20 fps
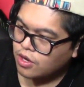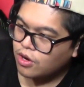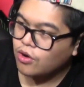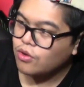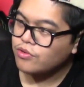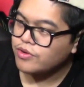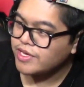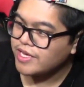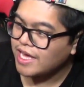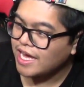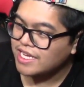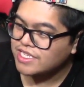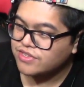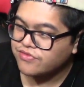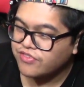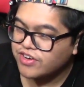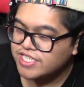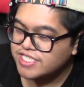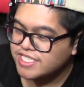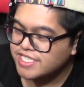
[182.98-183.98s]
Oh, he has
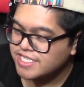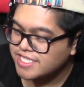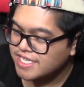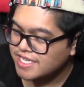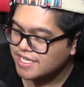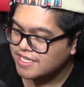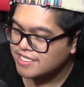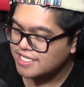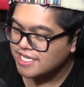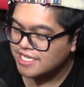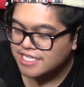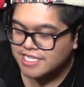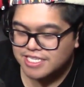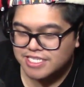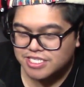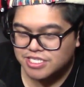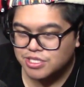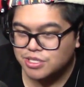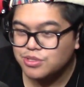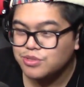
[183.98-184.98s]
fuzzy
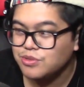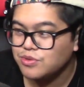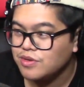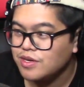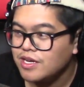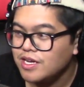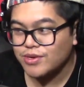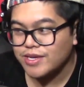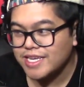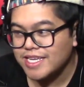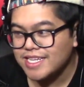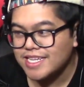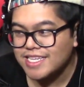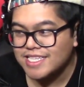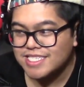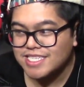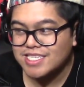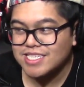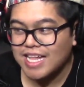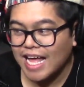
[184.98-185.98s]
sickness too. So he
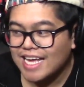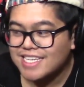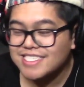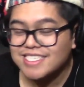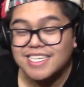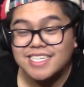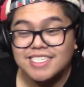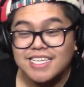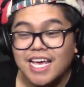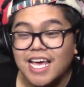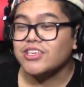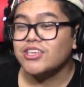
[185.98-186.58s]
needs glasses.